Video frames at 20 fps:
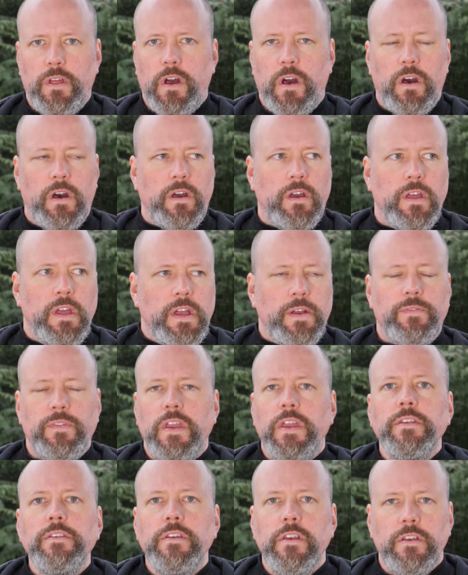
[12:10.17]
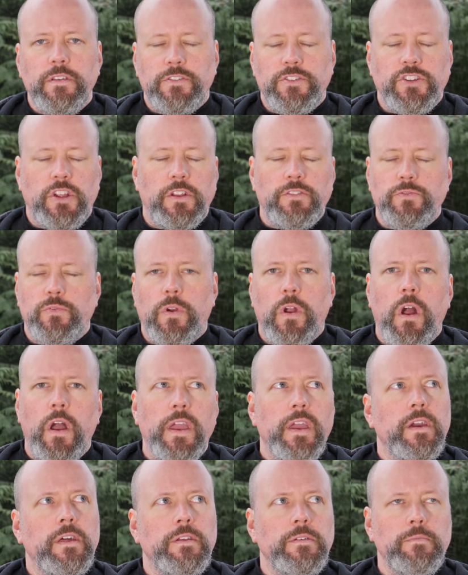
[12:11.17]
Uh, India's
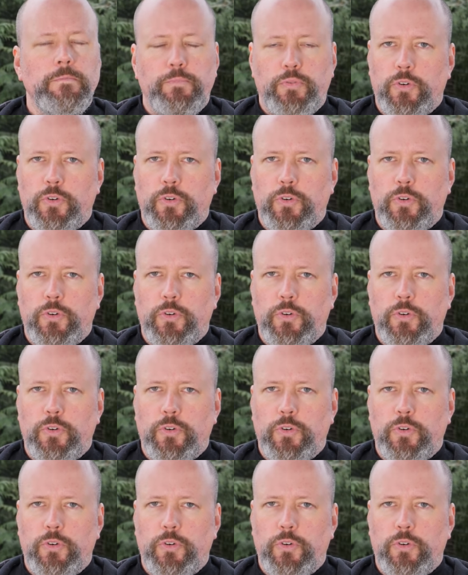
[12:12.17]
Chandrayaan